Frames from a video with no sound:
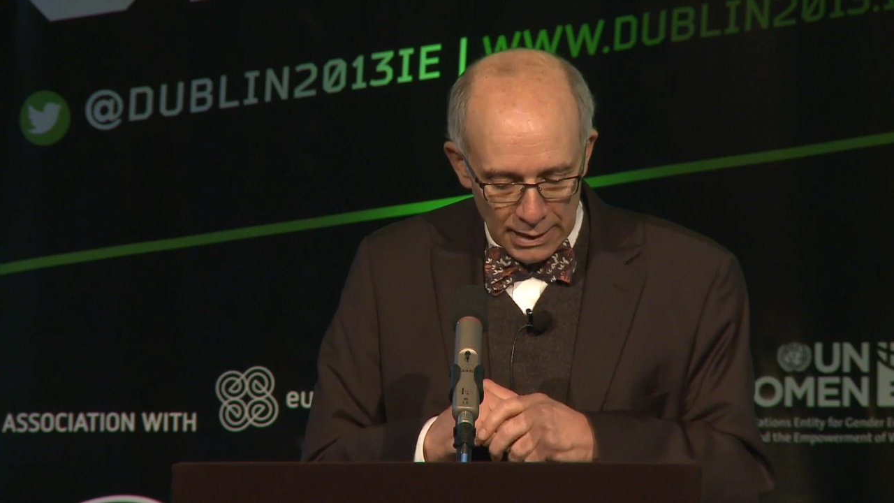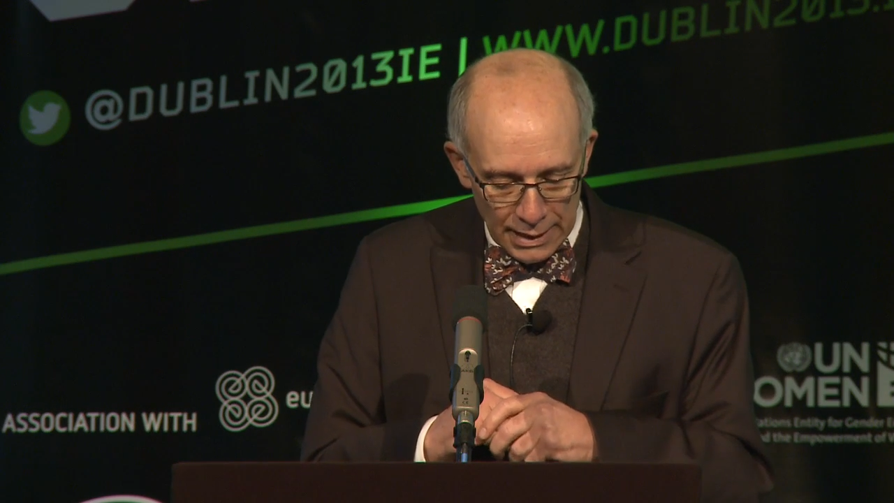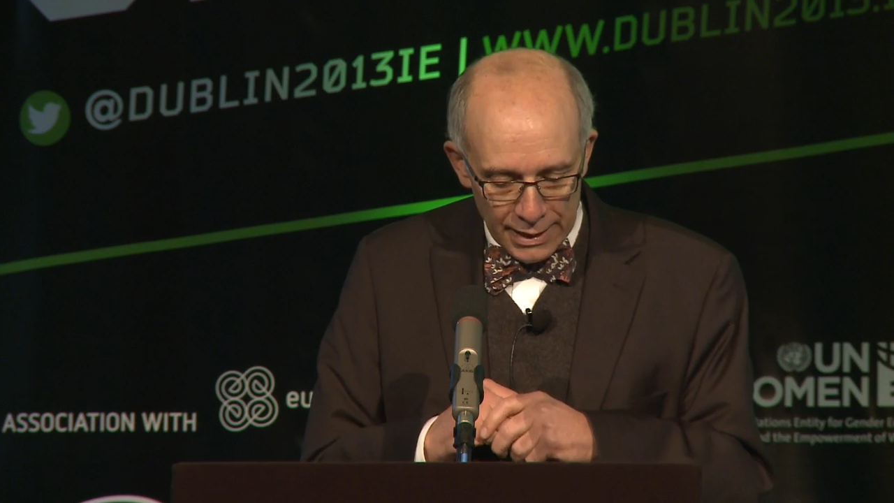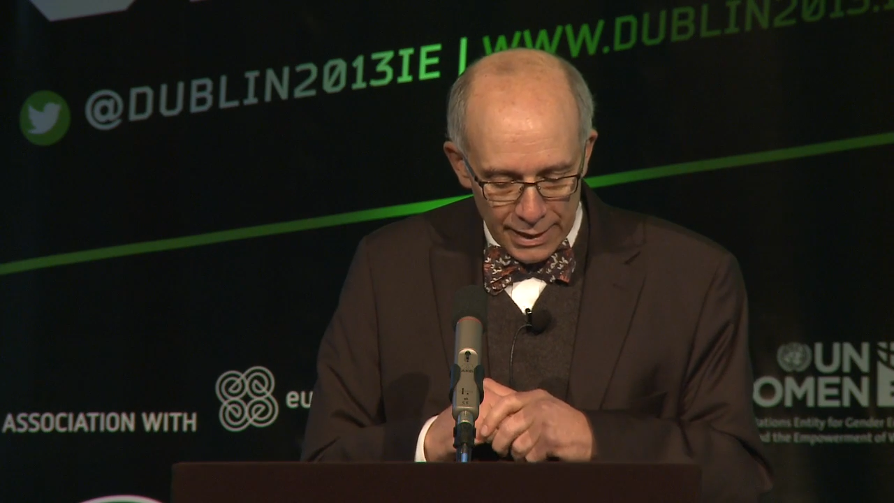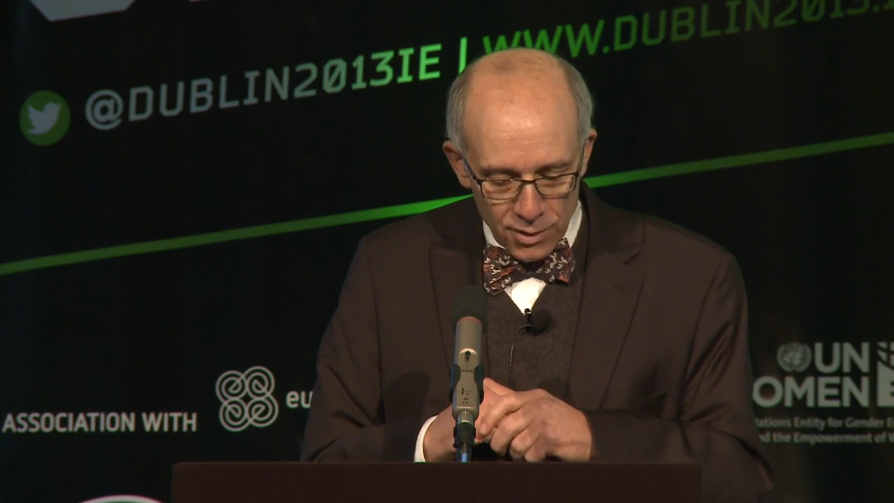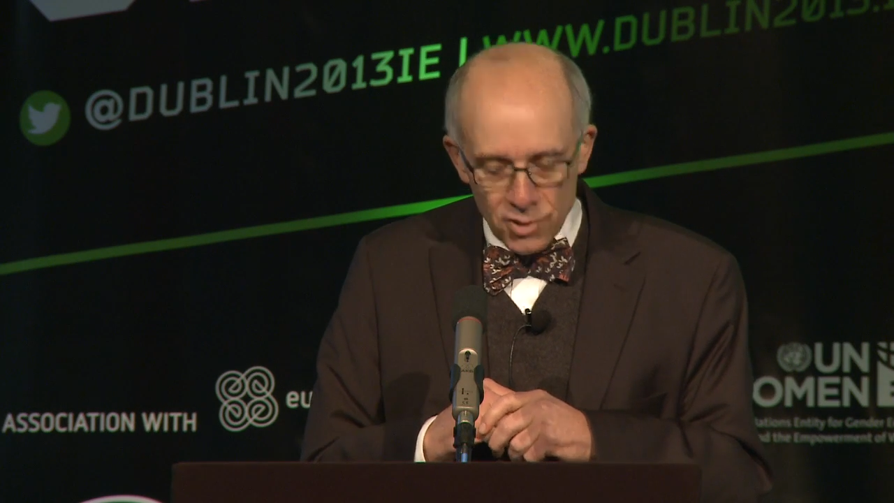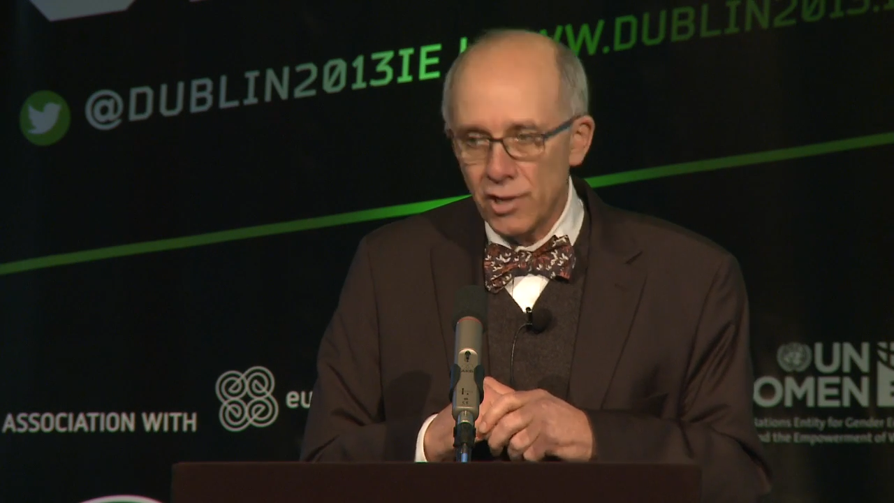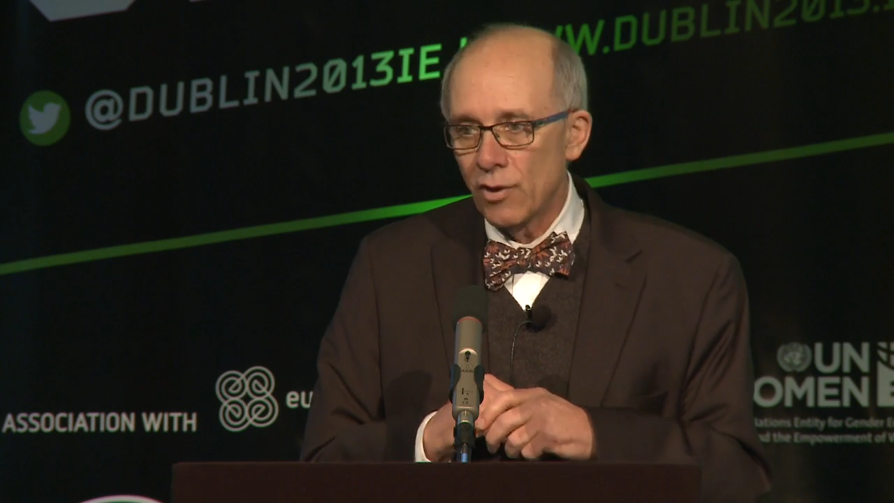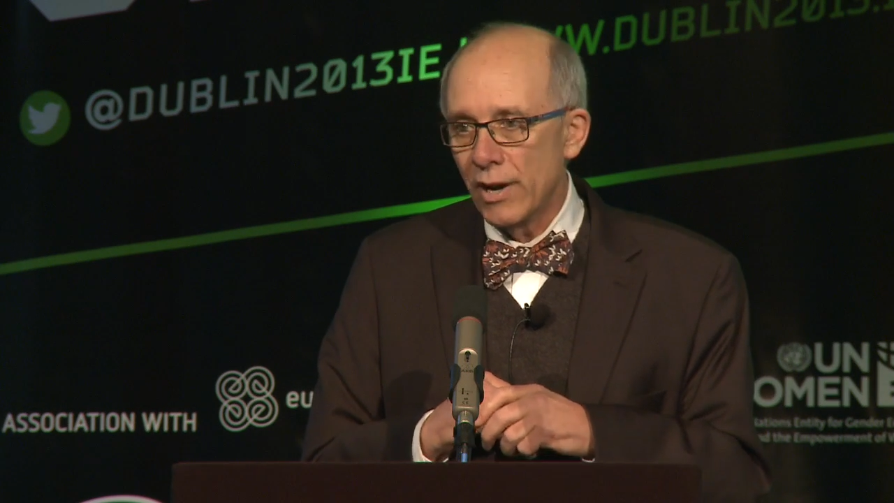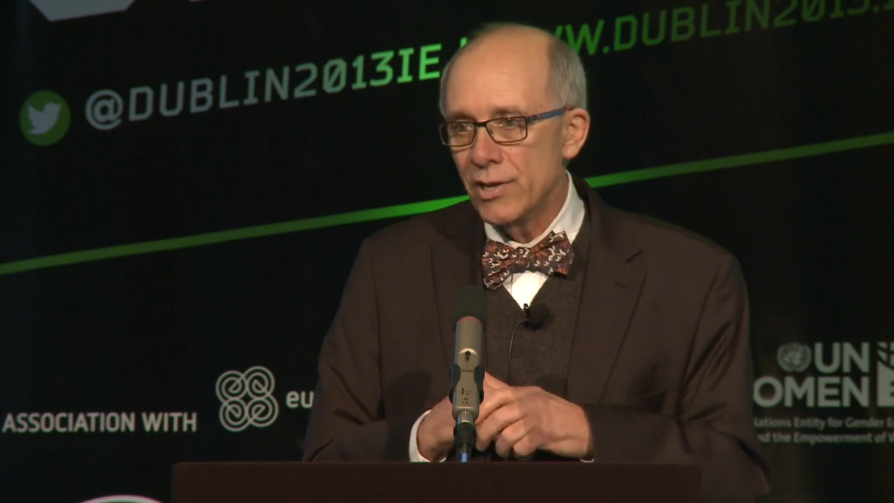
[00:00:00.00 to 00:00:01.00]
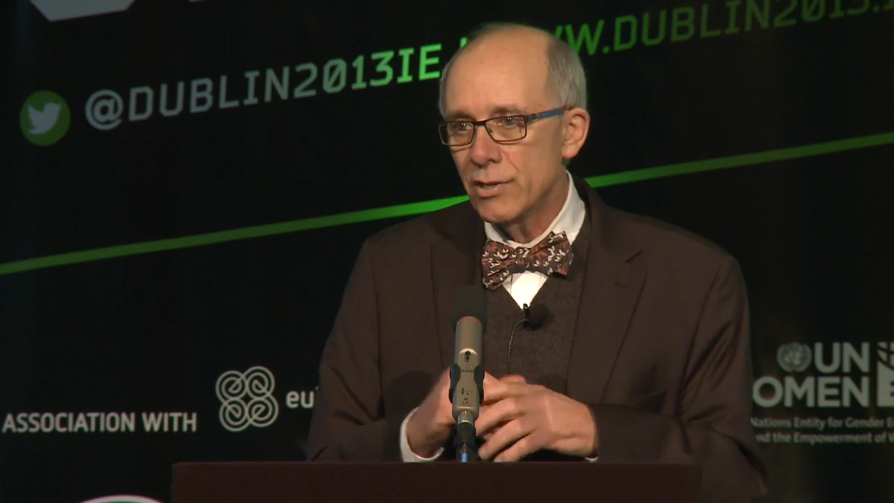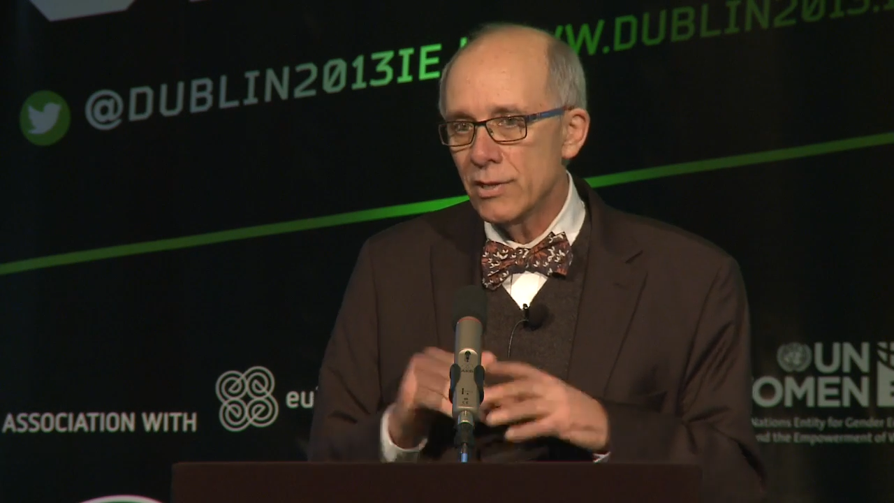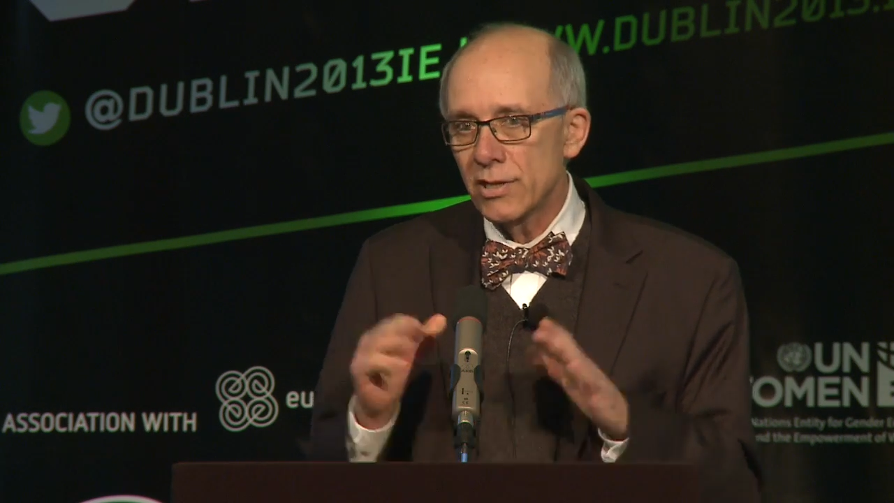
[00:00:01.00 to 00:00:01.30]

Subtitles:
any incineration.